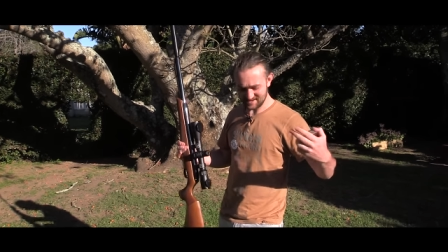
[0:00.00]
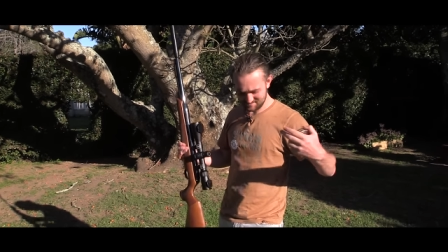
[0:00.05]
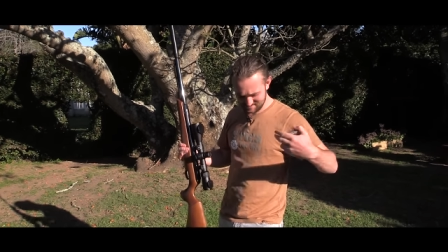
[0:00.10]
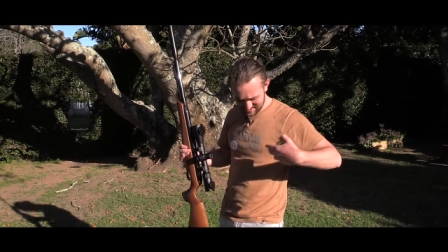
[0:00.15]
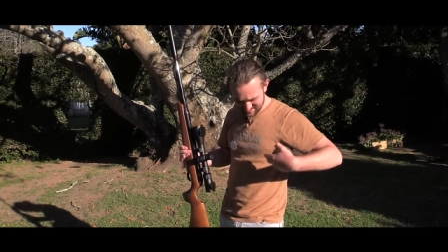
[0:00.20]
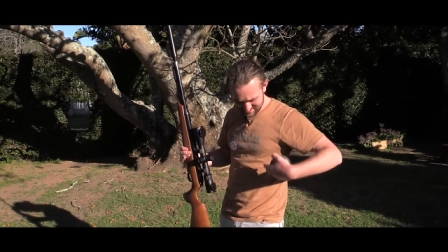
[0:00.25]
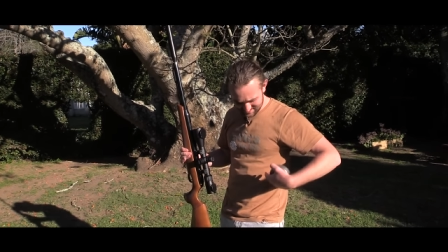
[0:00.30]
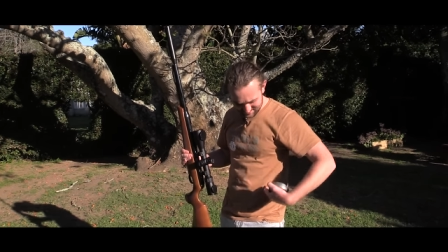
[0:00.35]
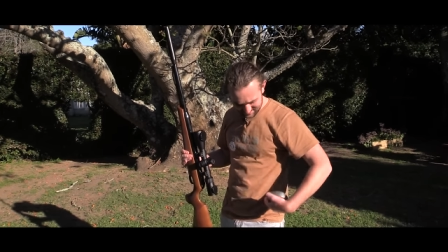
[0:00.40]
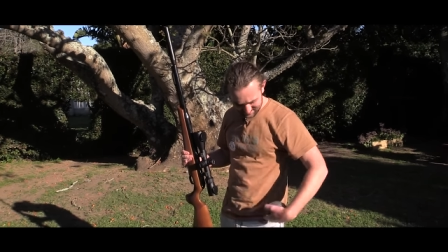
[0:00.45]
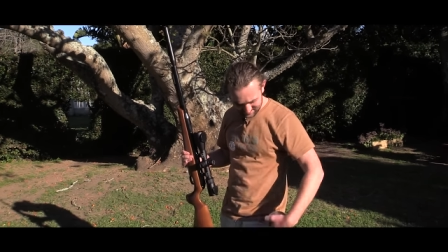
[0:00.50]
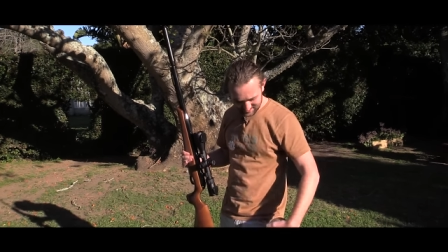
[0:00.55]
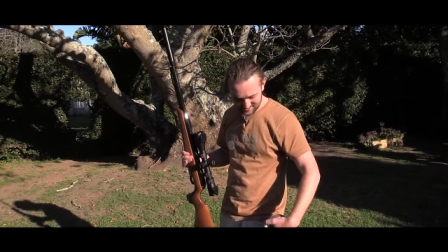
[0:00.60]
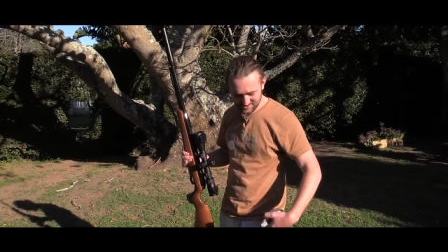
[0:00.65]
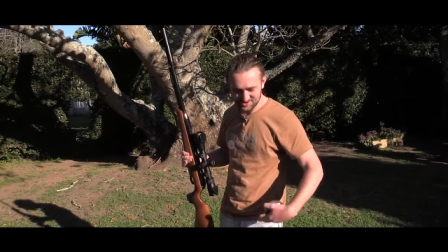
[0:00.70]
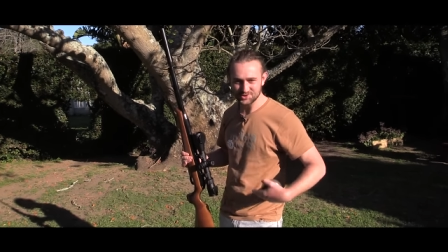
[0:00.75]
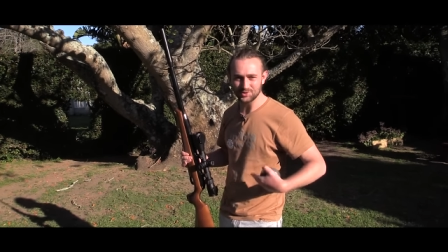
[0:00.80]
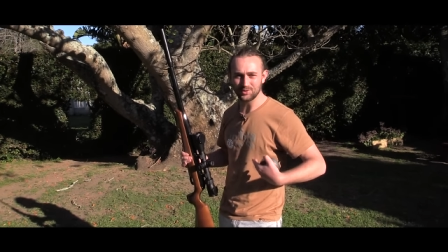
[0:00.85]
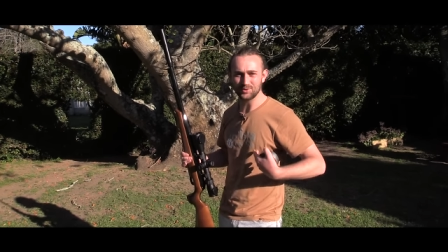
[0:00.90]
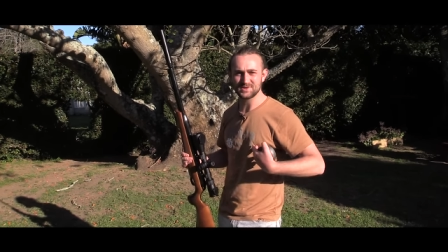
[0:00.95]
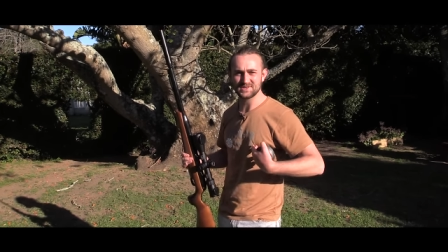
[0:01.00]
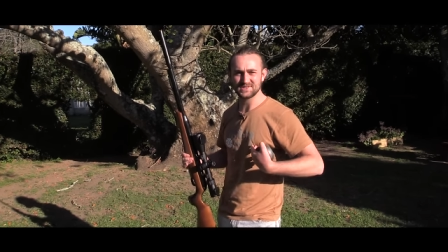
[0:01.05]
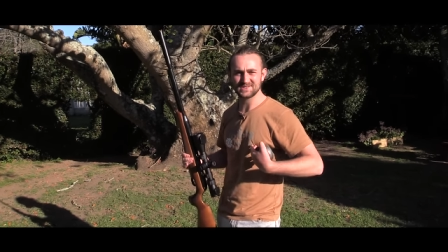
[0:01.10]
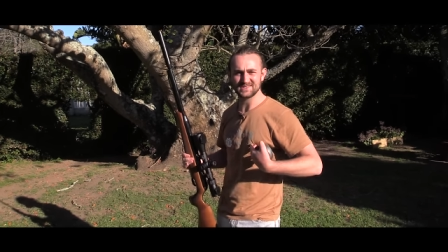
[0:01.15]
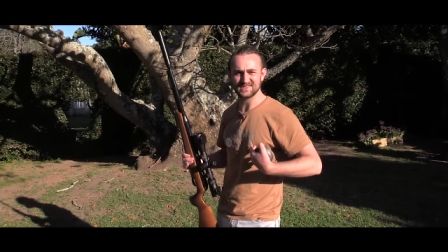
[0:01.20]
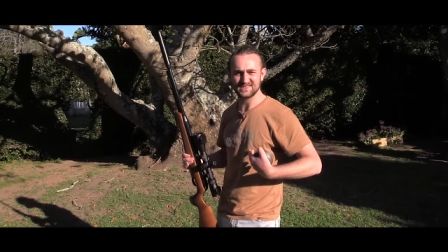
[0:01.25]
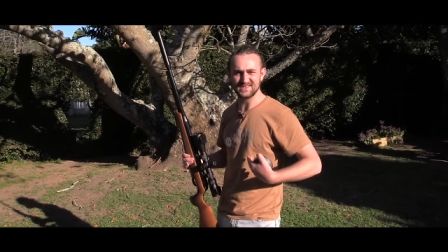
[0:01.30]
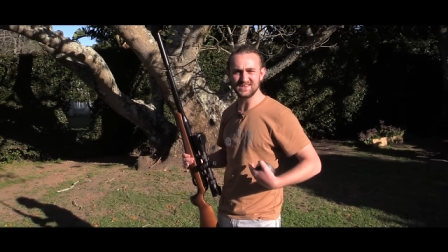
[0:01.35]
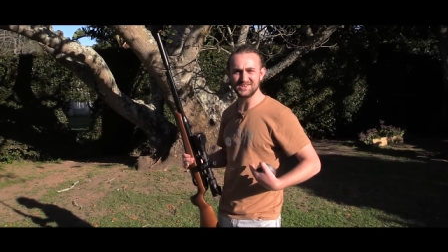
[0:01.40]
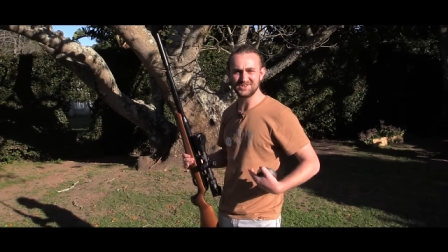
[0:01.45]
I'm in
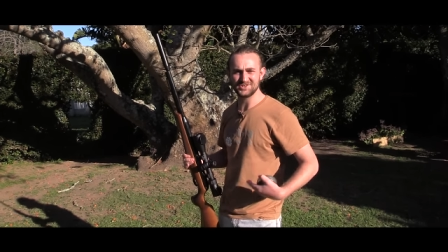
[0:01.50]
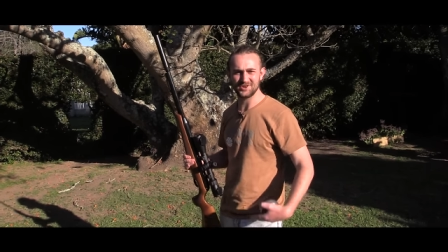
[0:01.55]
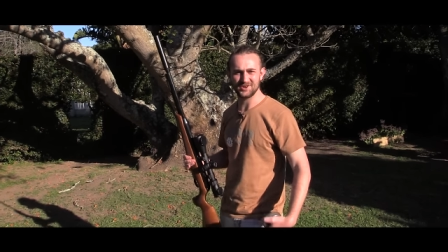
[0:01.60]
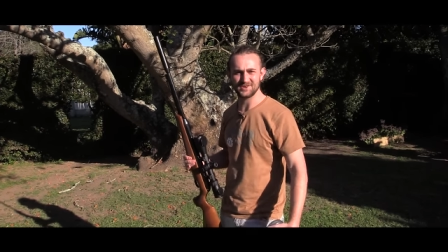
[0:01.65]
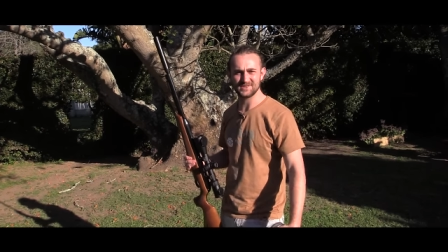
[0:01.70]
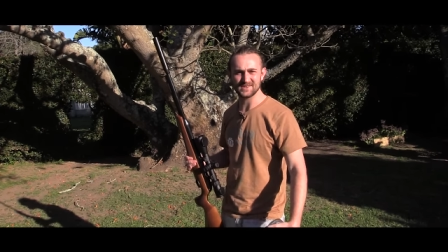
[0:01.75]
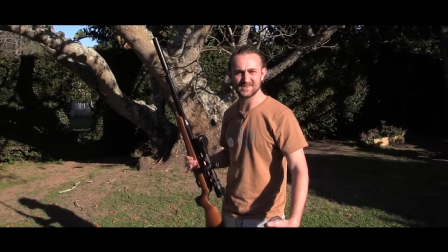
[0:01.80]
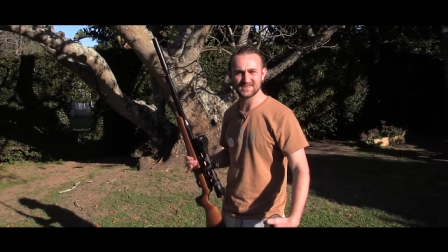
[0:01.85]
shorts, a t-shirt